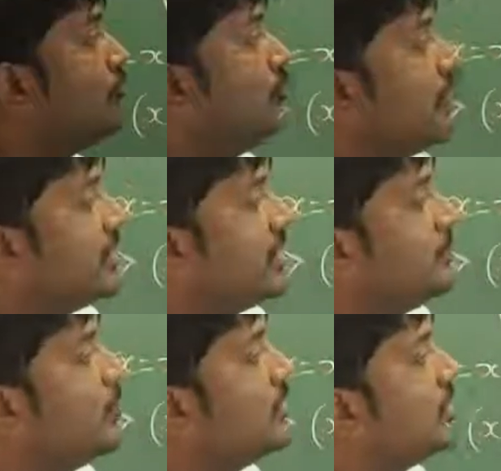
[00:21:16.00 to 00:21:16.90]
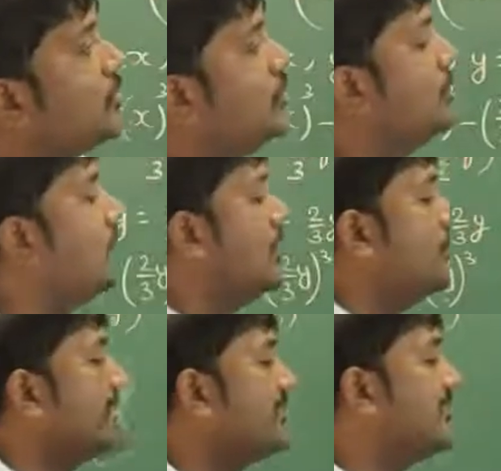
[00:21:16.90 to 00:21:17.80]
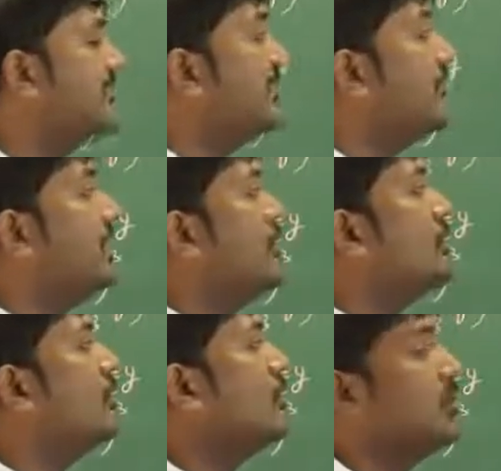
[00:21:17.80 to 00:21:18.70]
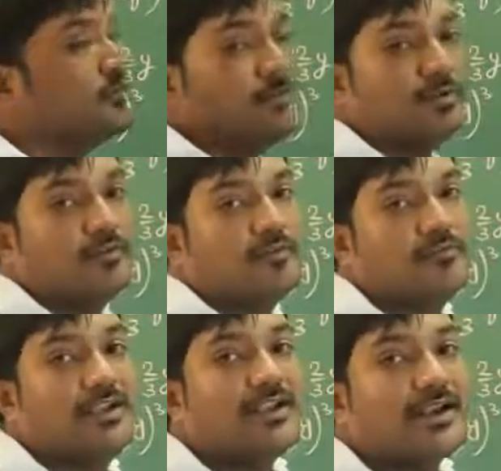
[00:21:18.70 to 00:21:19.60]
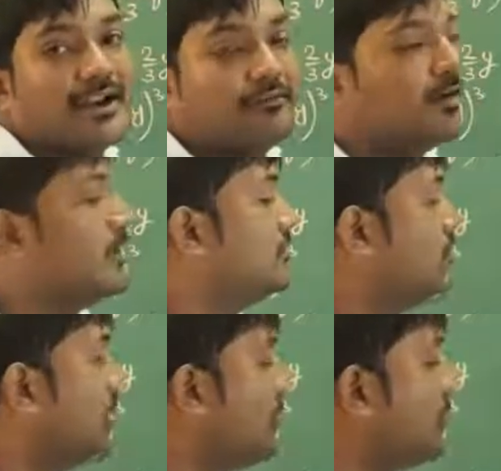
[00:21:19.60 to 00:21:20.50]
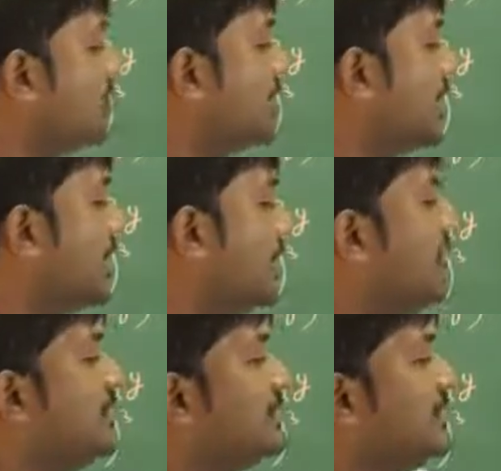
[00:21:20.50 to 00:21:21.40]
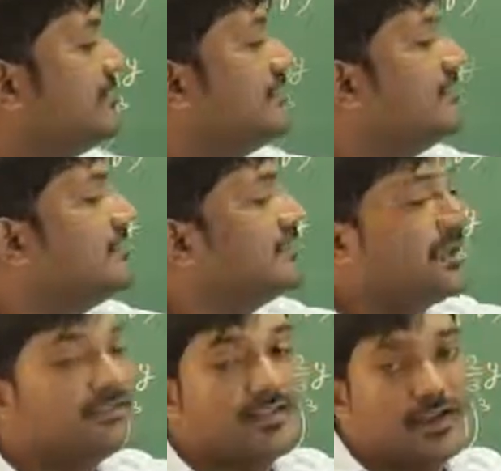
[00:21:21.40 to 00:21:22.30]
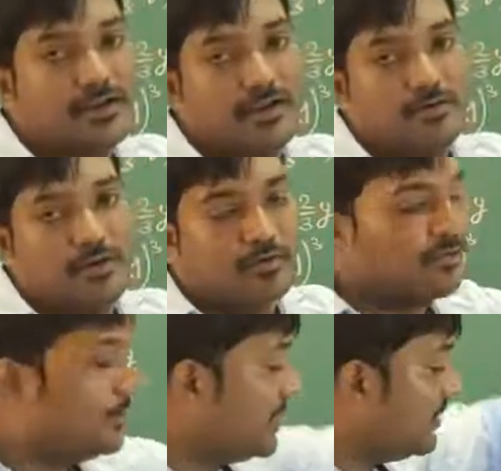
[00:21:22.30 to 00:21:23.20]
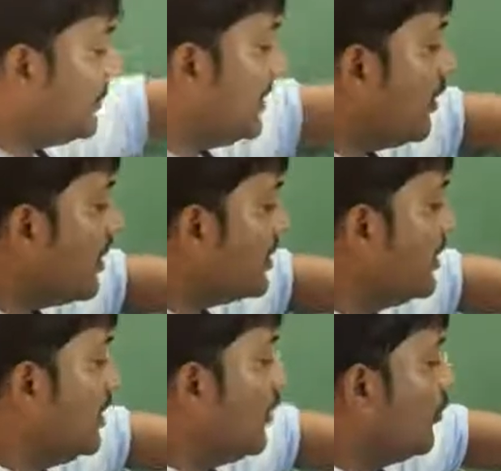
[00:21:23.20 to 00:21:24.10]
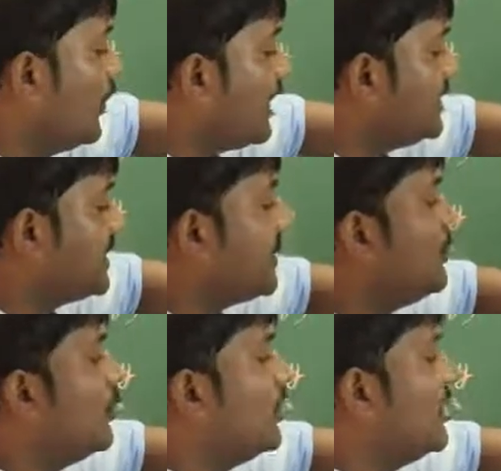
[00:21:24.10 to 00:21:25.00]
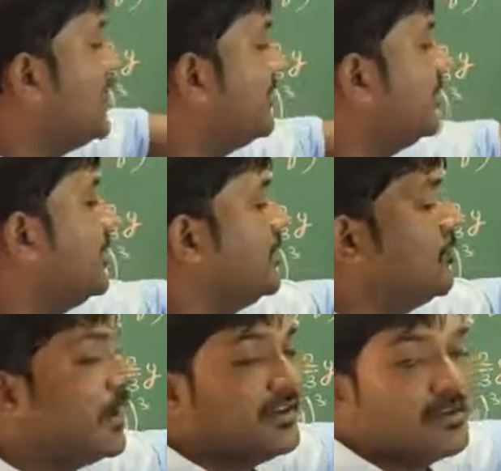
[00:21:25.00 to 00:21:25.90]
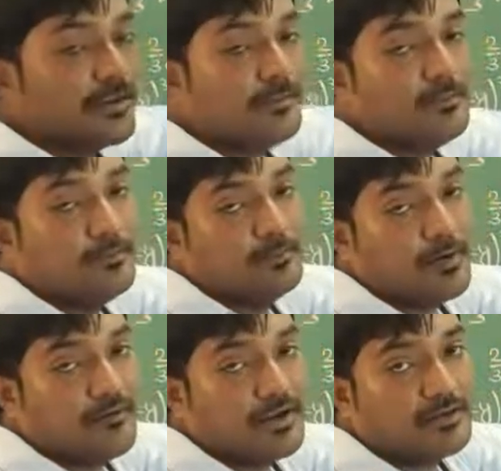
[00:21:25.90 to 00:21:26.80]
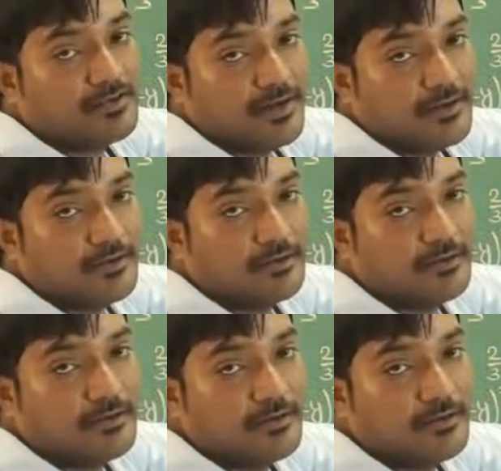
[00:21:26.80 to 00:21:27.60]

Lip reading: So 4m whole cube minus 7n whole cube, we converted. So now you check, this is exactly equal to this, because we got one term only as a one term power 3.